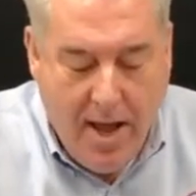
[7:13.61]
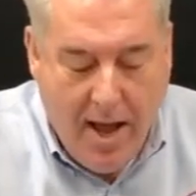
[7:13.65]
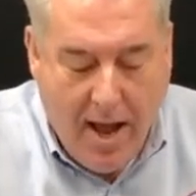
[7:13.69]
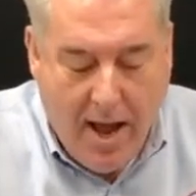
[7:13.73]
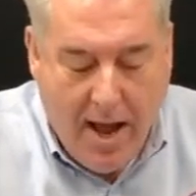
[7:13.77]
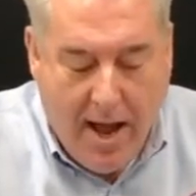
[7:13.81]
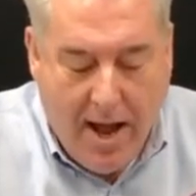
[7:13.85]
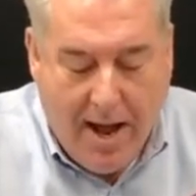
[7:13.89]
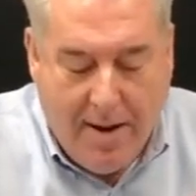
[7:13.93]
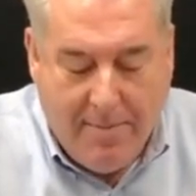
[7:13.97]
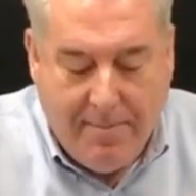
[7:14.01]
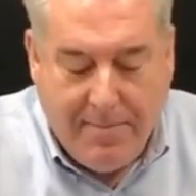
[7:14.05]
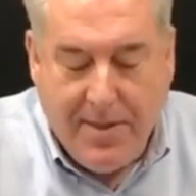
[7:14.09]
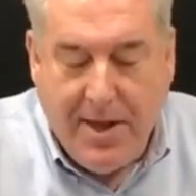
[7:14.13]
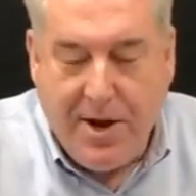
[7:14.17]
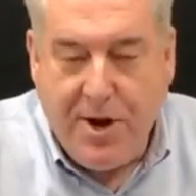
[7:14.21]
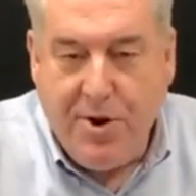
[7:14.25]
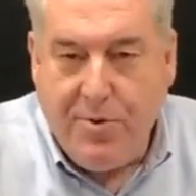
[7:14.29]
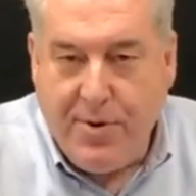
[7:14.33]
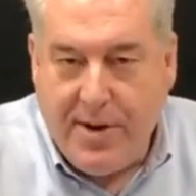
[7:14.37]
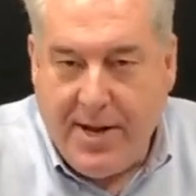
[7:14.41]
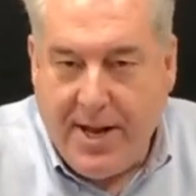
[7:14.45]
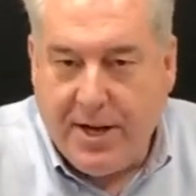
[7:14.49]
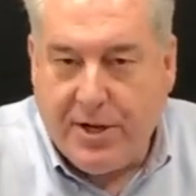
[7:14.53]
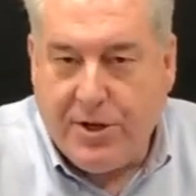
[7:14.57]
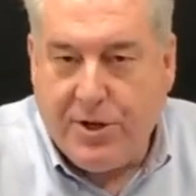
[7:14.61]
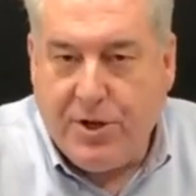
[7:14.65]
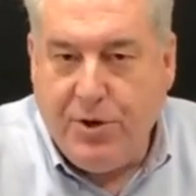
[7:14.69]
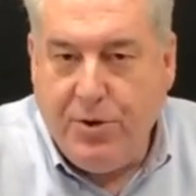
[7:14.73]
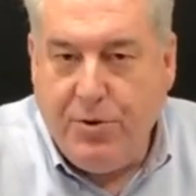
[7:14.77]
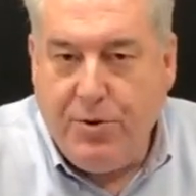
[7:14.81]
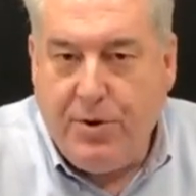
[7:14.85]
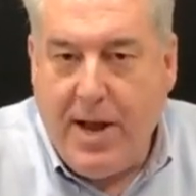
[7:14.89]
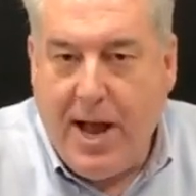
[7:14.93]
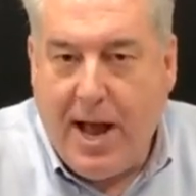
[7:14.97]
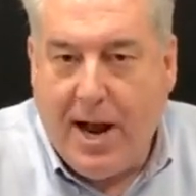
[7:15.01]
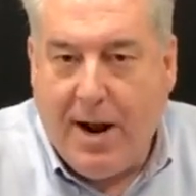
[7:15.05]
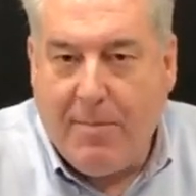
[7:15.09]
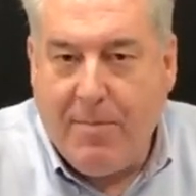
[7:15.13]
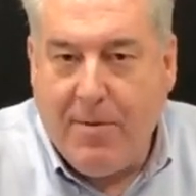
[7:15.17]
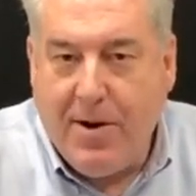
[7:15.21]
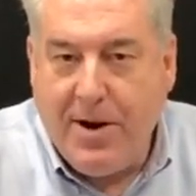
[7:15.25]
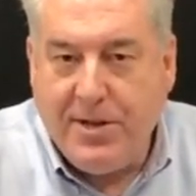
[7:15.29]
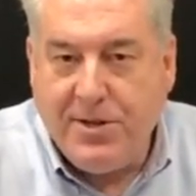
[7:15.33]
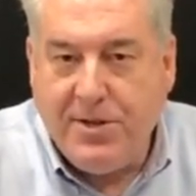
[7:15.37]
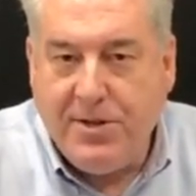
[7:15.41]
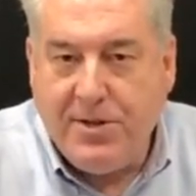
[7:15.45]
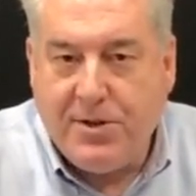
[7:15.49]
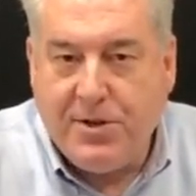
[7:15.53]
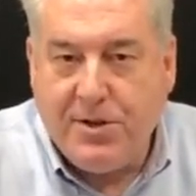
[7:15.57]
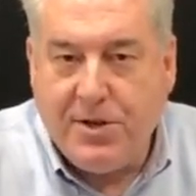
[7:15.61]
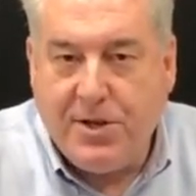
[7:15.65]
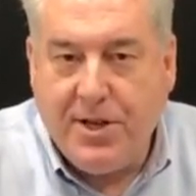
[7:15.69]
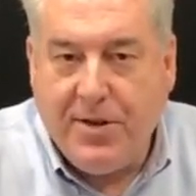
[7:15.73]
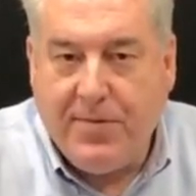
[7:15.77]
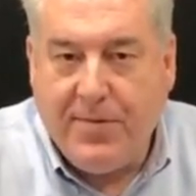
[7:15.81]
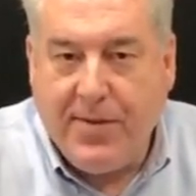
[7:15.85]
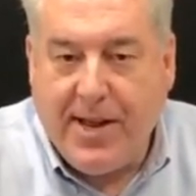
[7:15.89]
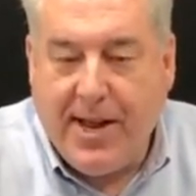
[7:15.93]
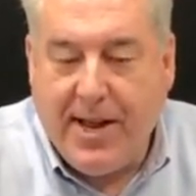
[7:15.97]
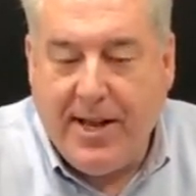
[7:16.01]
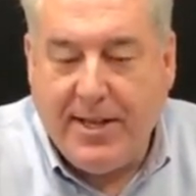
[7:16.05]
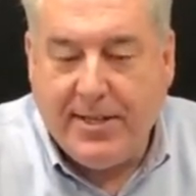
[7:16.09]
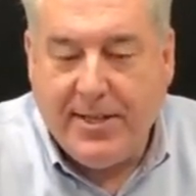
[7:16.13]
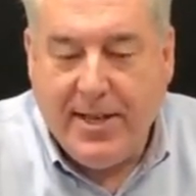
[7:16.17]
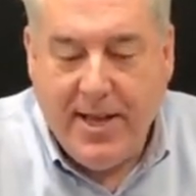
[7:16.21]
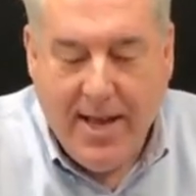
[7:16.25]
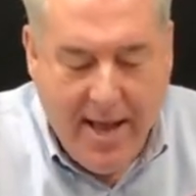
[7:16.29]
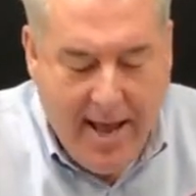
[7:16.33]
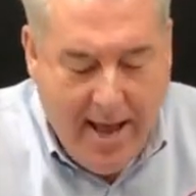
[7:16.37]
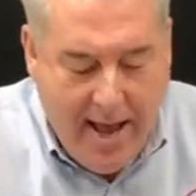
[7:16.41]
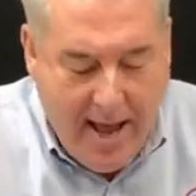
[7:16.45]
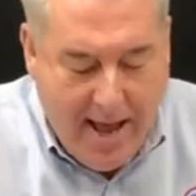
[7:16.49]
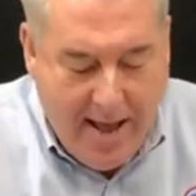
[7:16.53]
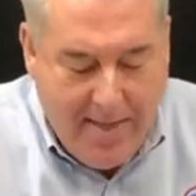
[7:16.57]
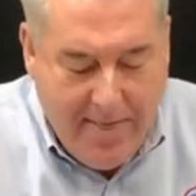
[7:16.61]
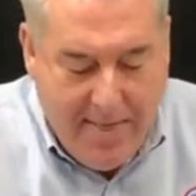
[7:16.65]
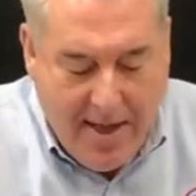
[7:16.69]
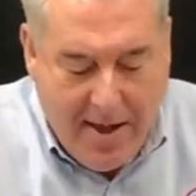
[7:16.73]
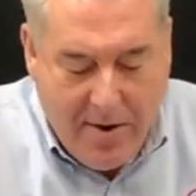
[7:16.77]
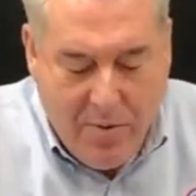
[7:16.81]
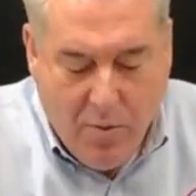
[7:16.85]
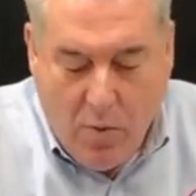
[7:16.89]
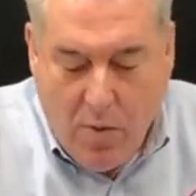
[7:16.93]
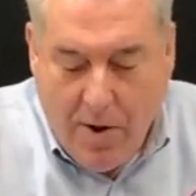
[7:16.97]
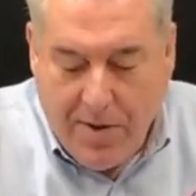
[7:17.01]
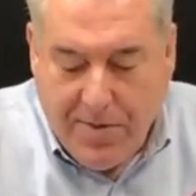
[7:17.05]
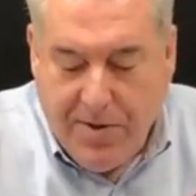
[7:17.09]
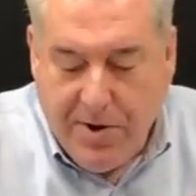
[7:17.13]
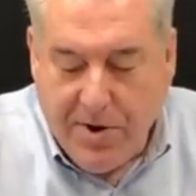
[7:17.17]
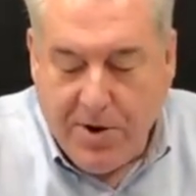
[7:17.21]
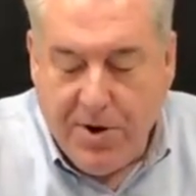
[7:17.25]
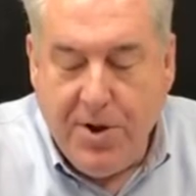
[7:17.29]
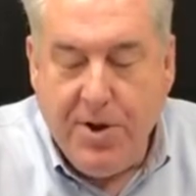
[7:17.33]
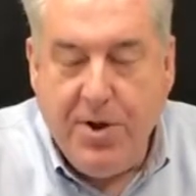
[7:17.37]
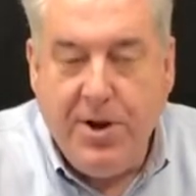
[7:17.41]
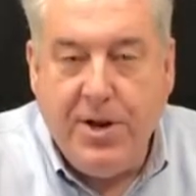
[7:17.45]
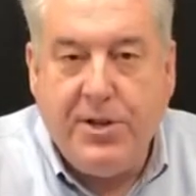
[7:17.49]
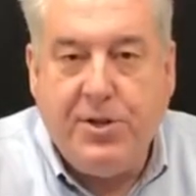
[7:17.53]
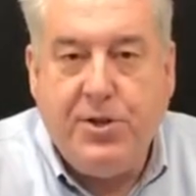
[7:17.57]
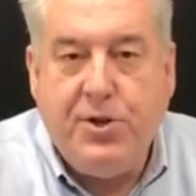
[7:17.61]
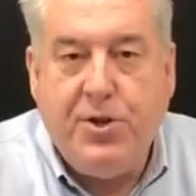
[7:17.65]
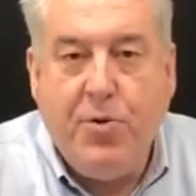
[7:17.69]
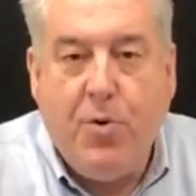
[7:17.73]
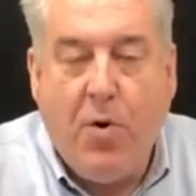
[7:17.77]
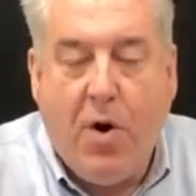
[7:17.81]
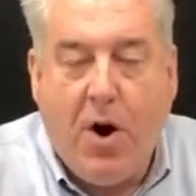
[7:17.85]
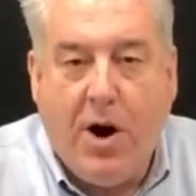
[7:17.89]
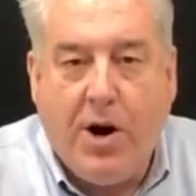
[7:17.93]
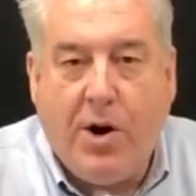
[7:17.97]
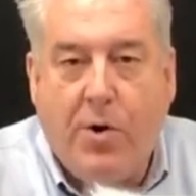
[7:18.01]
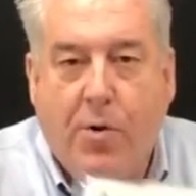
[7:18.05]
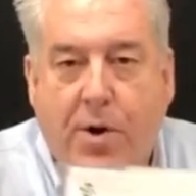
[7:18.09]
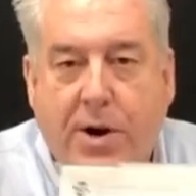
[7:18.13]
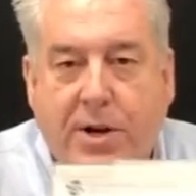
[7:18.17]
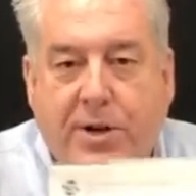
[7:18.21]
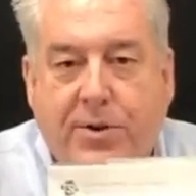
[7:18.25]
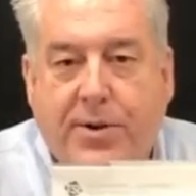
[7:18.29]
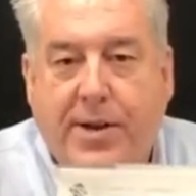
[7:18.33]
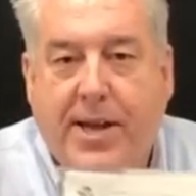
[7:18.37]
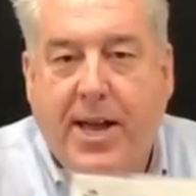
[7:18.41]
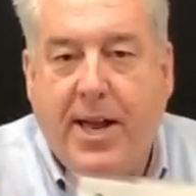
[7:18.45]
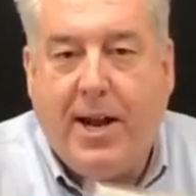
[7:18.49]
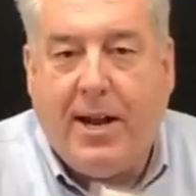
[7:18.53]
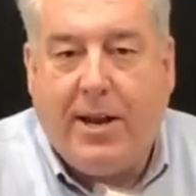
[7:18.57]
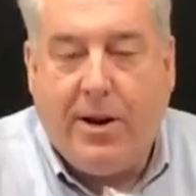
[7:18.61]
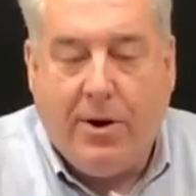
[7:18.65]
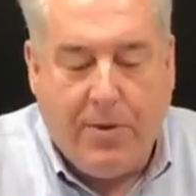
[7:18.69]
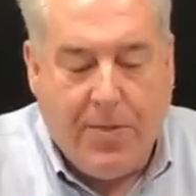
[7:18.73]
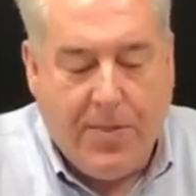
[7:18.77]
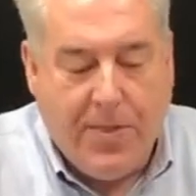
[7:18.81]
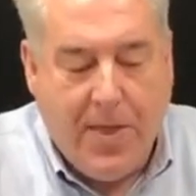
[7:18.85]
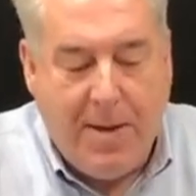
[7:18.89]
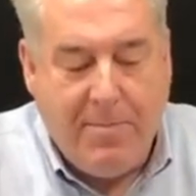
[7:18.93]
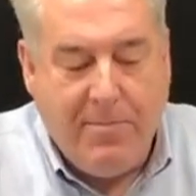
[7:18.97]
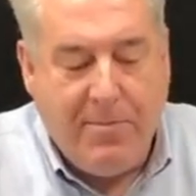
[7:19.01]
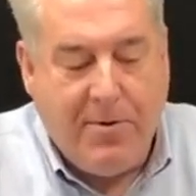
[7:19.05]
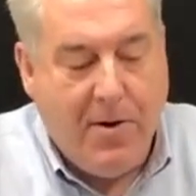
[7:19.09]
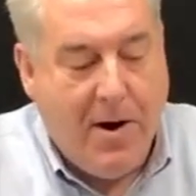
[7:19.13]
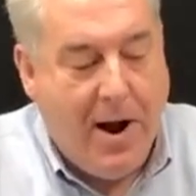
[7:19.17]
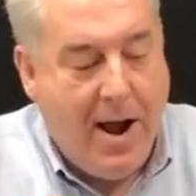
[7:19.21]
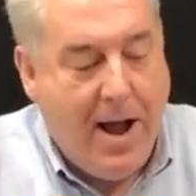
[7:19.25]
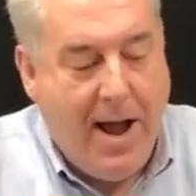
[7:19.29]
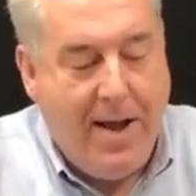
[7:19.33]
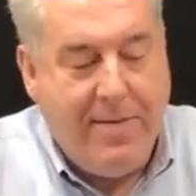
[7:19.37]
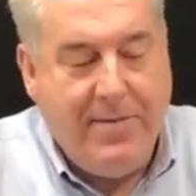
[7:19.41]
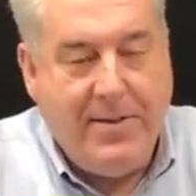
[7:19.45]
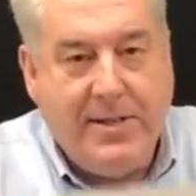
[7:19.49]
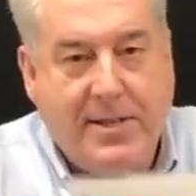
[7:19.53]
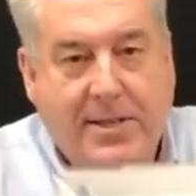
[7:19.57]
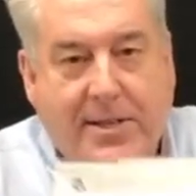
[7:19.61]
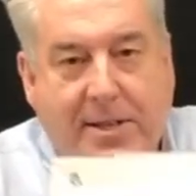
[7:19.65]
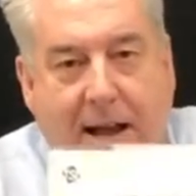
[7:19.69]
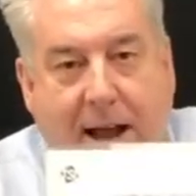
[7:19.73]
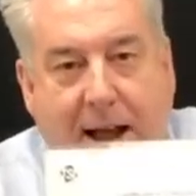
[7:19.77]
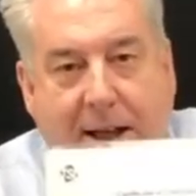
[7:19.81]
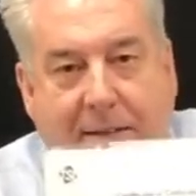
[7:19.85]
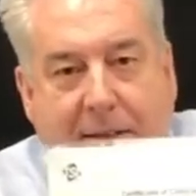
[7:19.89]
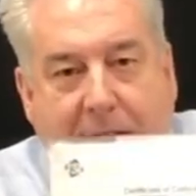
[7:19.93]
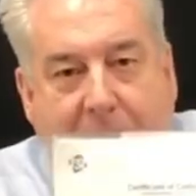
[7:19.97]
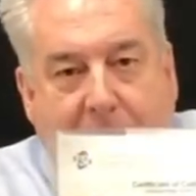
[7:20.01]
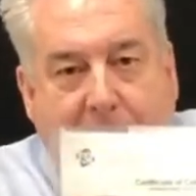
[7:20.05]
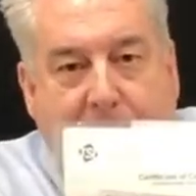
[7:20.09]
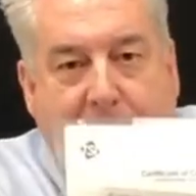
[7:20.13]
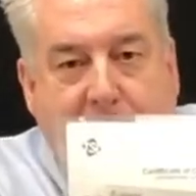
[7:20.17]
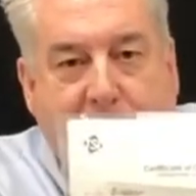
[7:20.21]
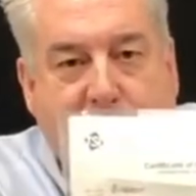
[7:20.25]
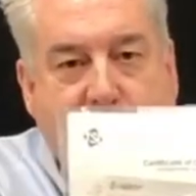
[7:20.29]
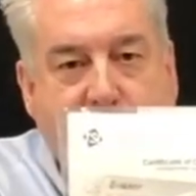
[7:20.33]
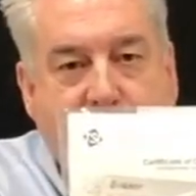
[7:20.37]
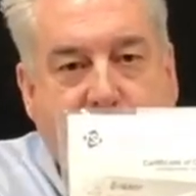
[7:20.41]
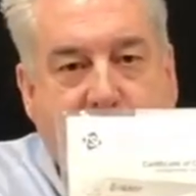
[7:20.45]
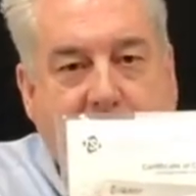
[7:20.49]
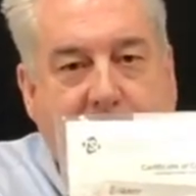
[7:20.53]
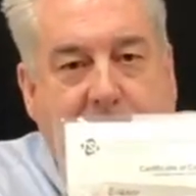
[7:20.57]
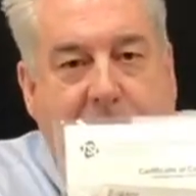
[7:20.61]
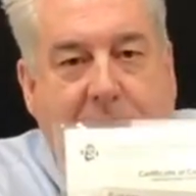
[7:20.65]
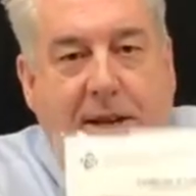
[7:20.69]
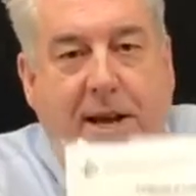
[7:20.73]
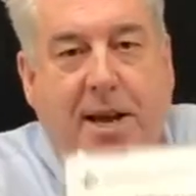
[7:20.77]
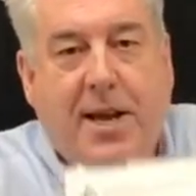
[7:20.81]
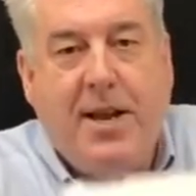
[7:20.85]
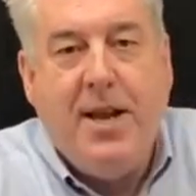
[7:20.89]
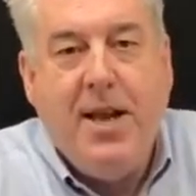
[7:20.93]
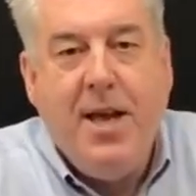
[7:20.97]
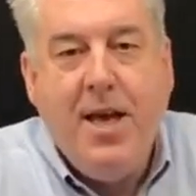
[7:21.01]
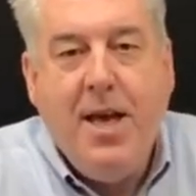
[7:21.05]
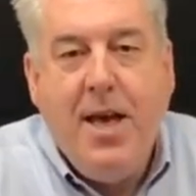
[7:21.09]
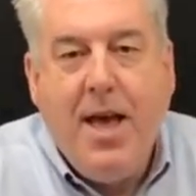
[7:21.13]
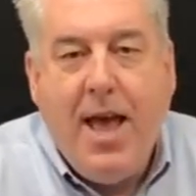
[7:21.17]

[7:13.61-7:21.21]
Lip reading: Then you would get 2 calibration certificates. And then with your units, you are going to get a little thumb drive inside there. I'm not sure if you can see it.